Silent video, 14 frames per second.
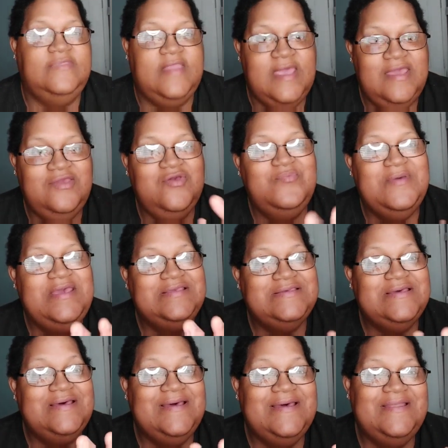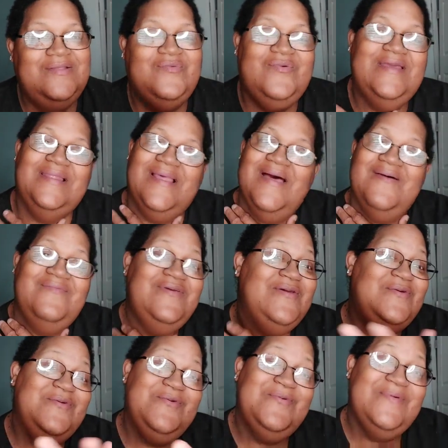Thank you, Pizza Hut. We love
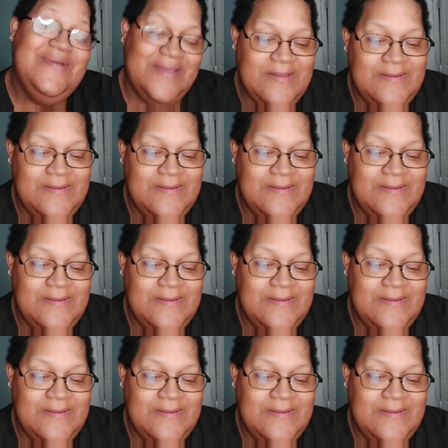you.